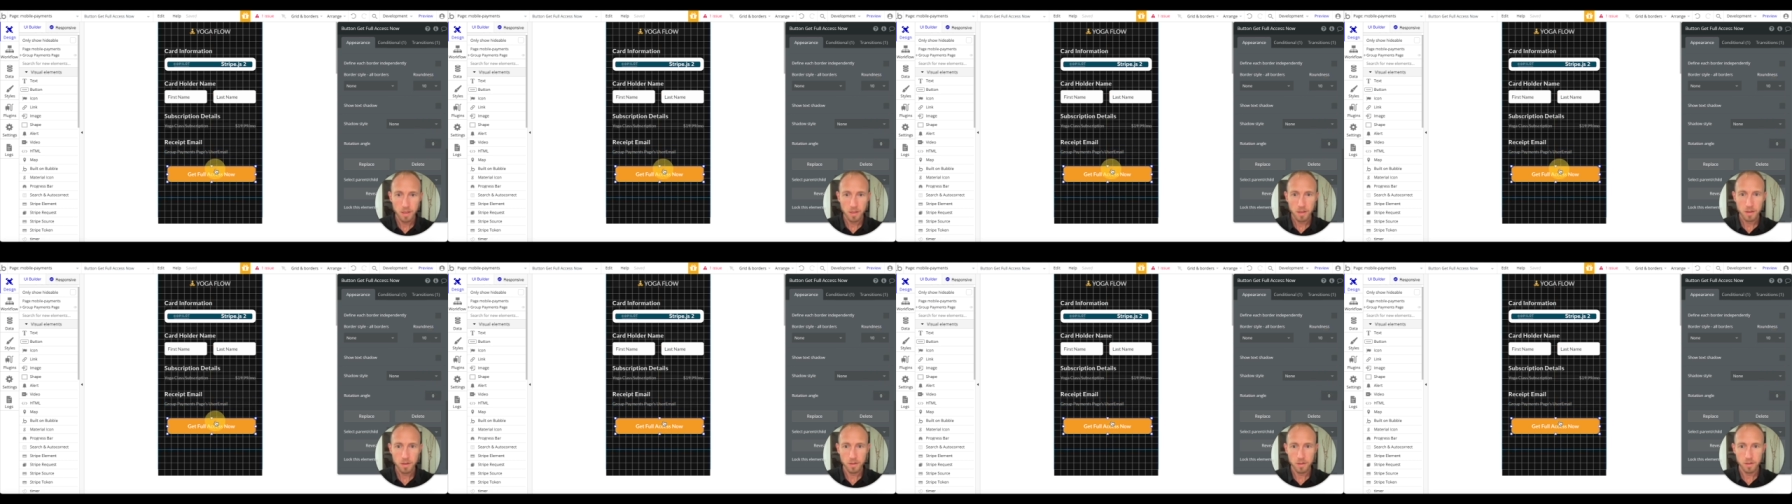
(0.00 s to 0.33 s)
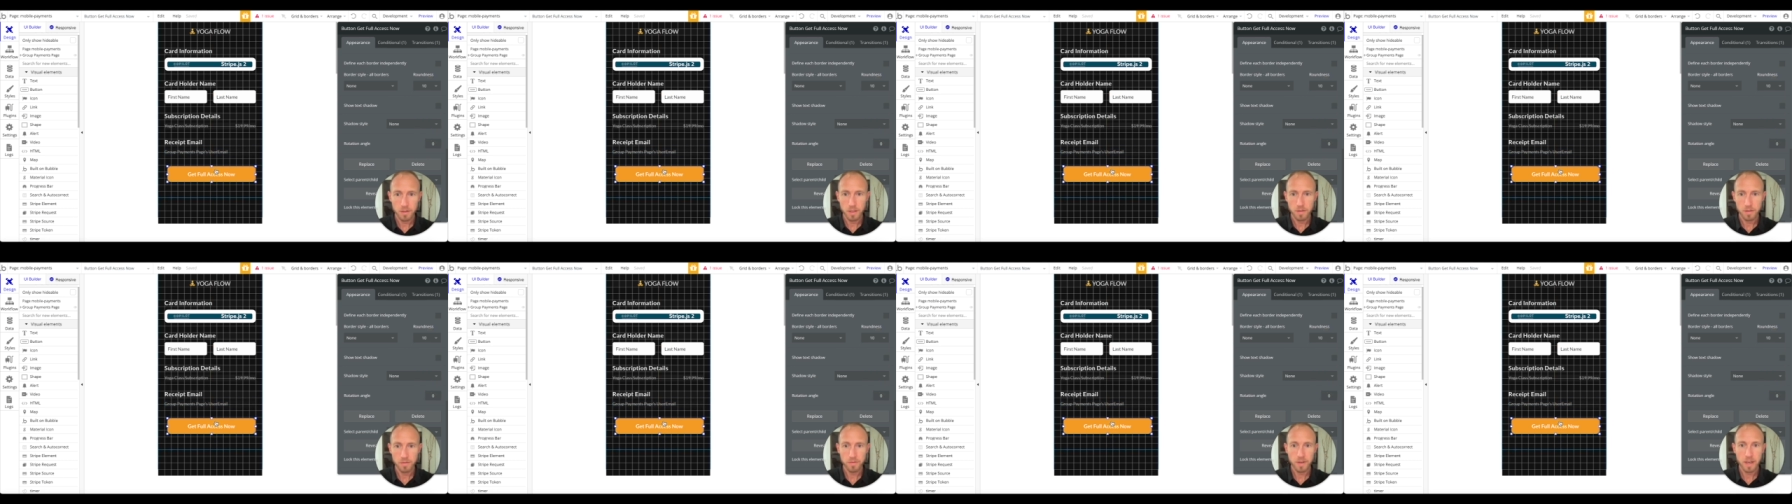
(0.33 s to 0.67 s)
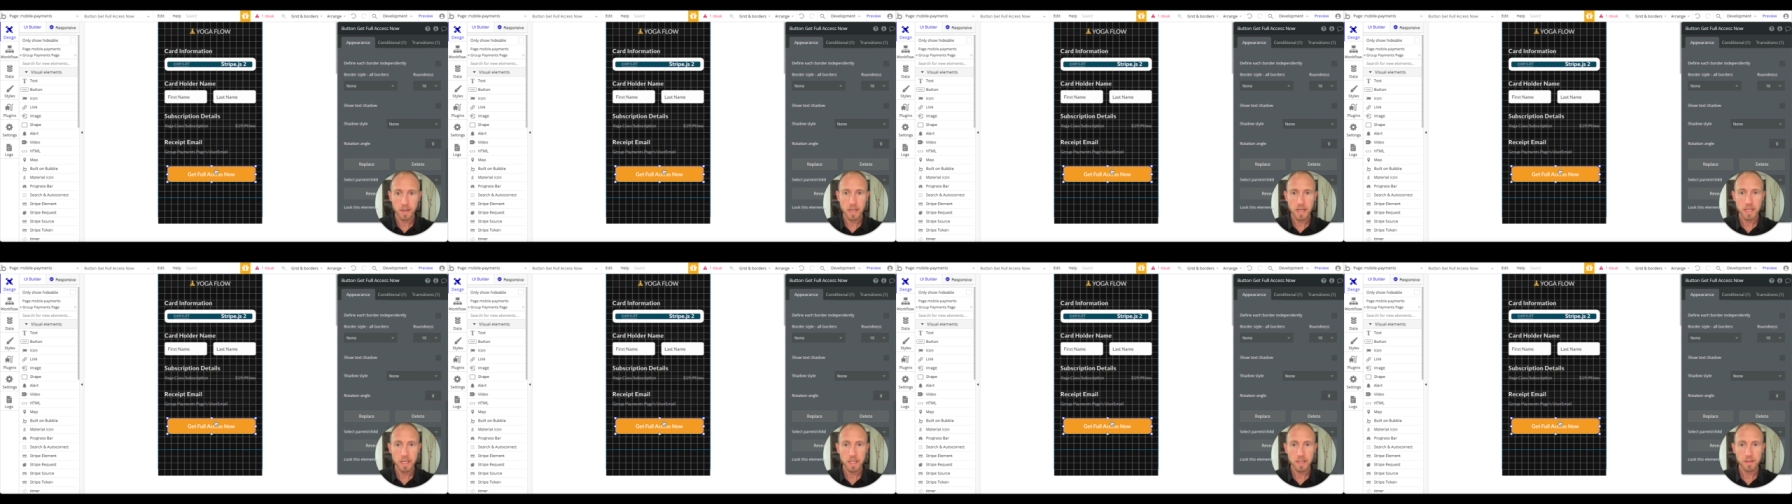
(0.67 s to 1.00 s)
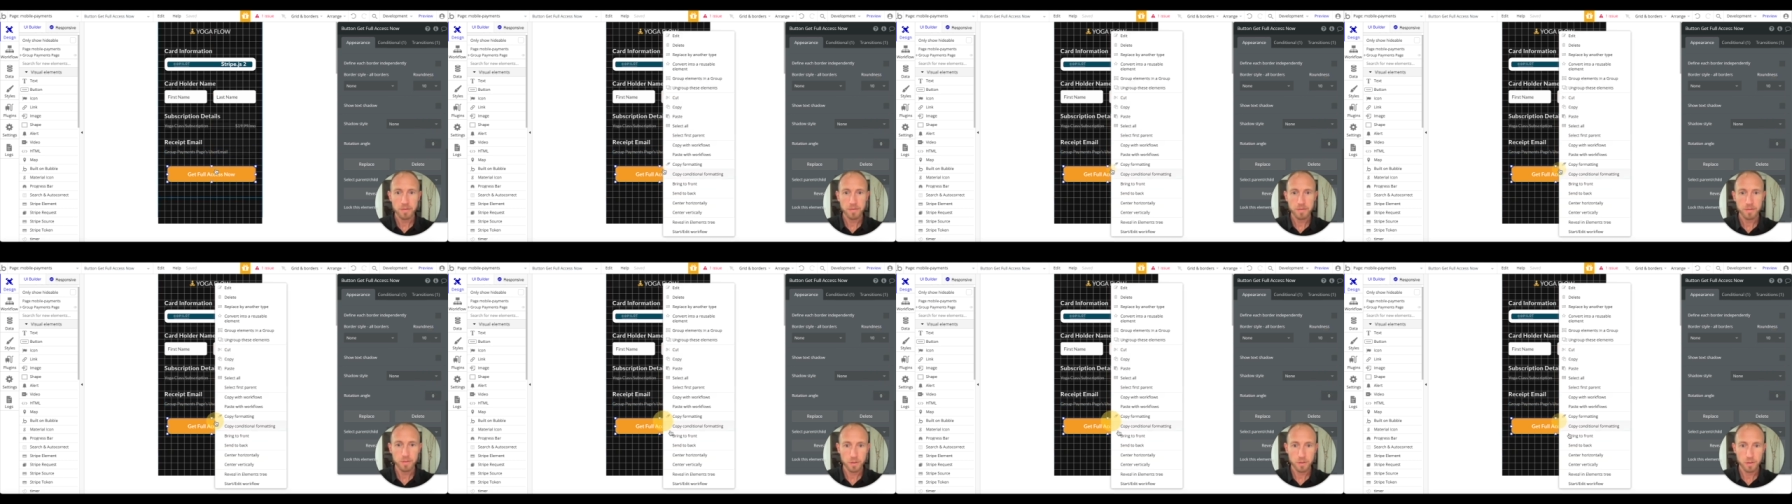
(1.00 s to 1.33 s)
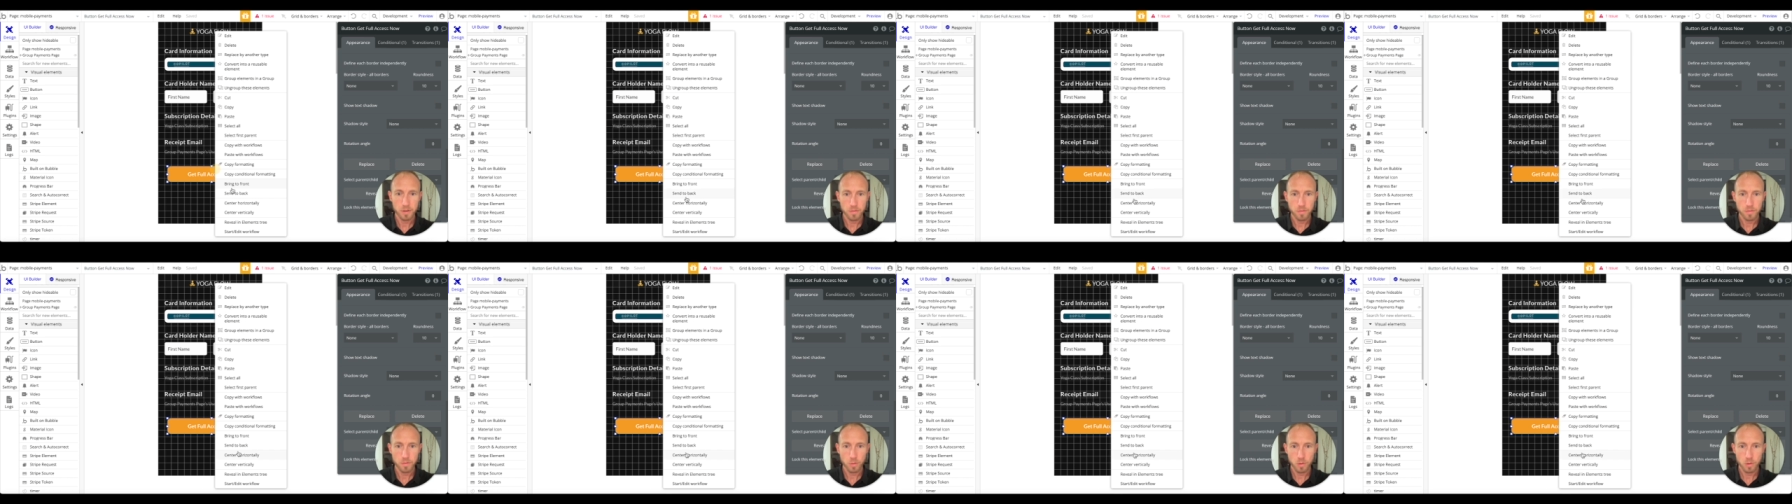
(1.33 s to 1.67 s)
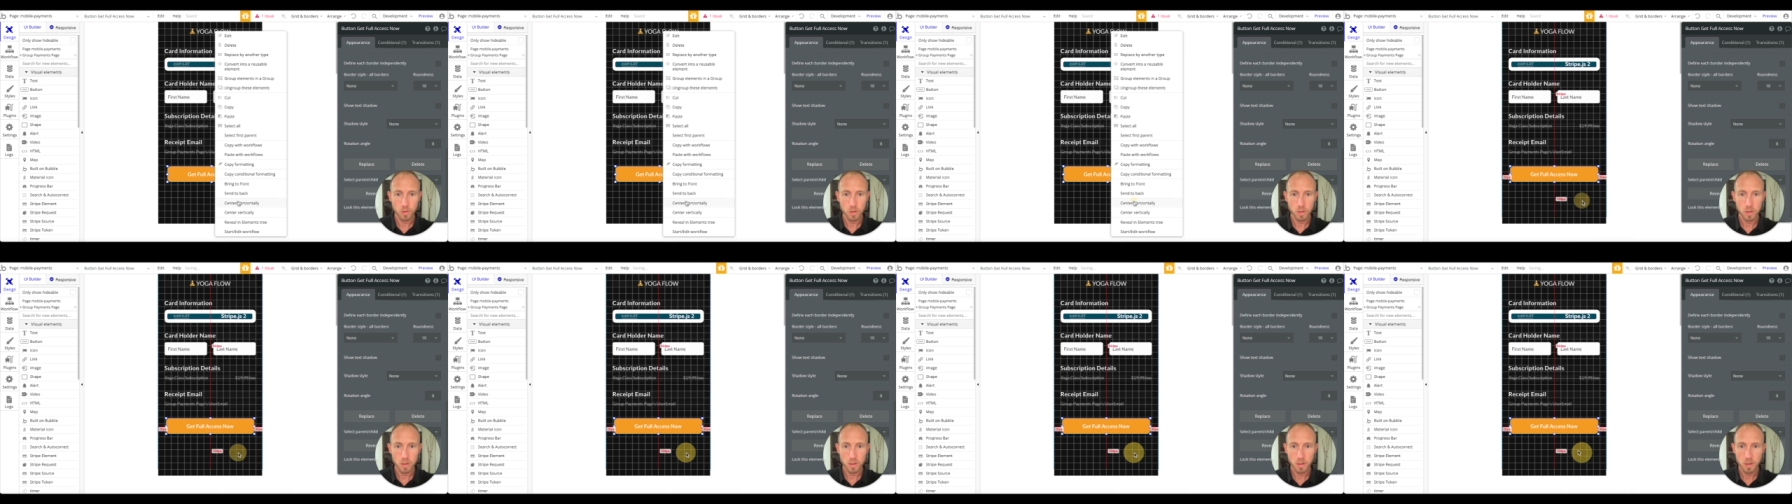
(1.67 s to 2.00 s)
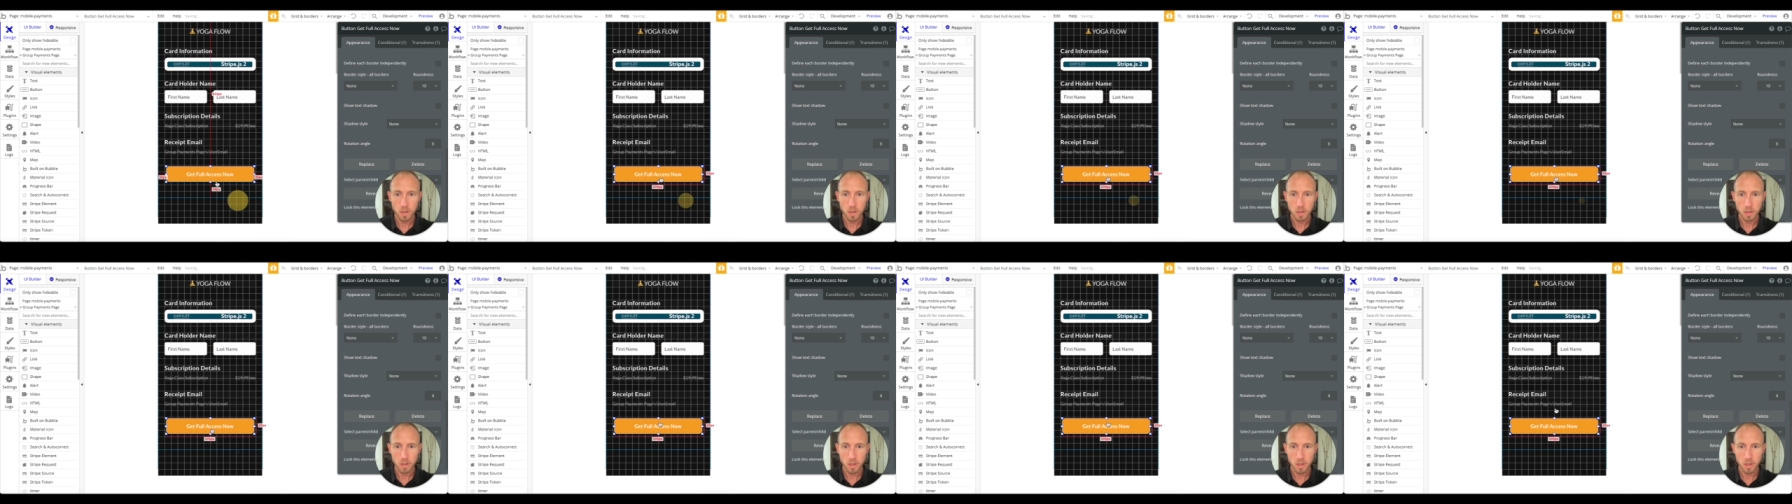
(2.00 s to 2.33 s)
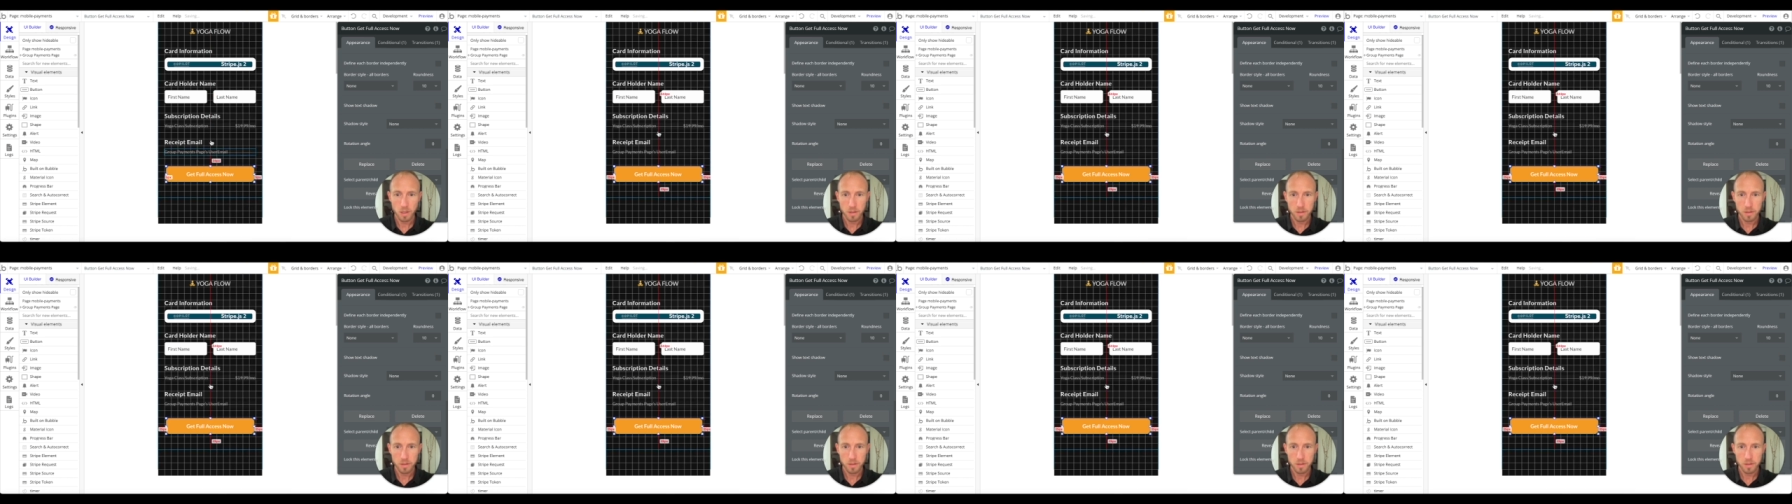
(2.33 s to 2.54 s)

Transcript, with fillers: 35, 34 on our